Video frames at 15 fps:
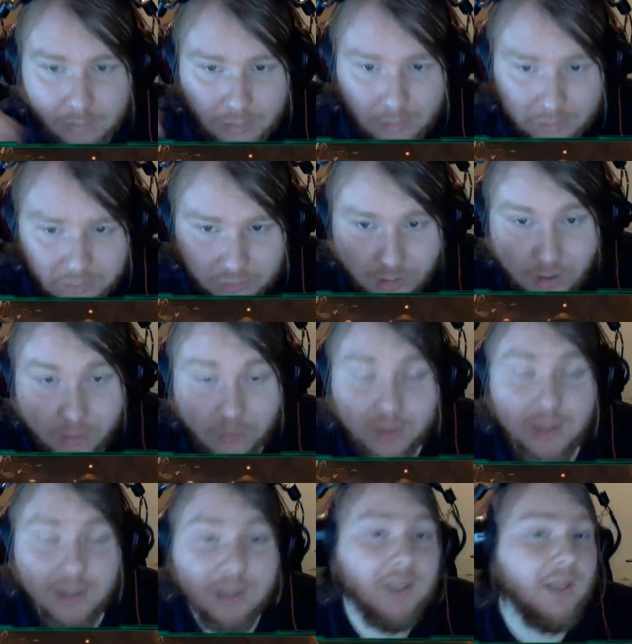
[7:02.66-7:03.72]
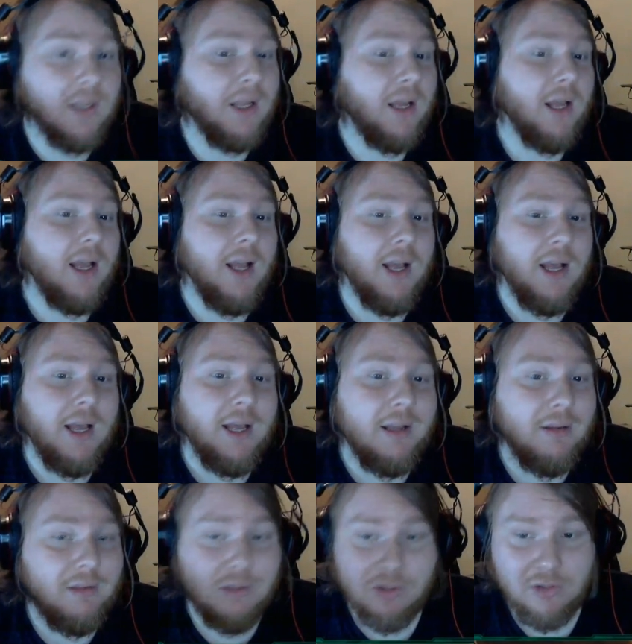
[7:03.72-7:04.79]
So
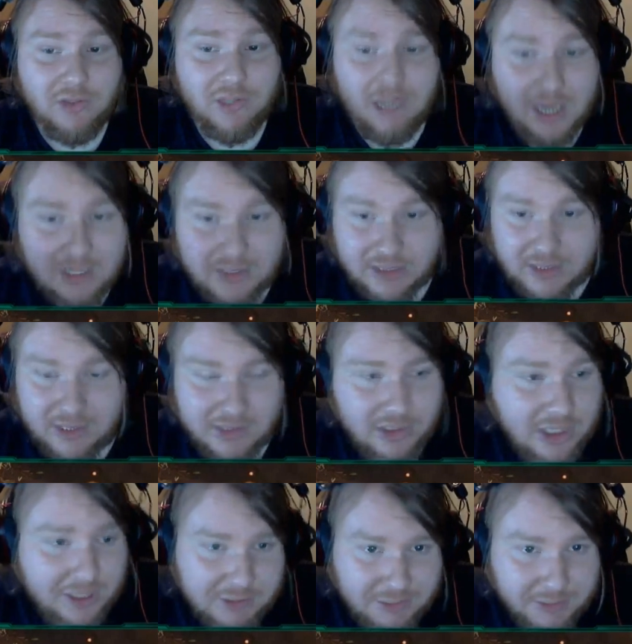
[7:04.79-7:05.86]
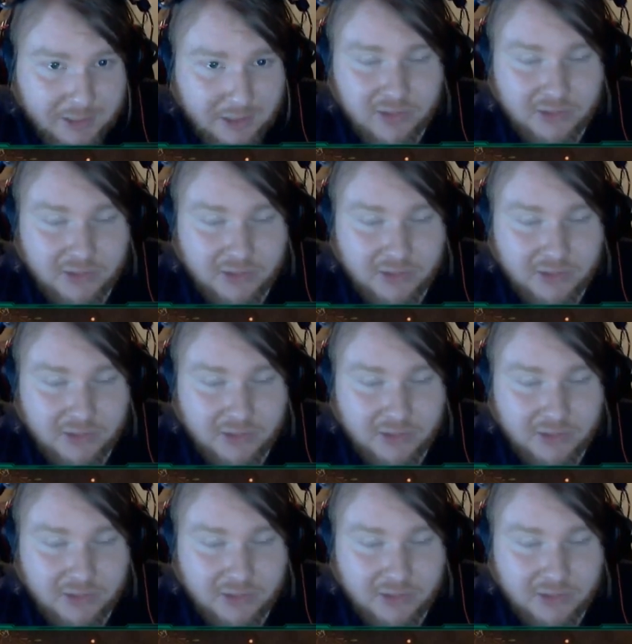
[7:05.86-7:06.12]
as long as you're casting cheap spells,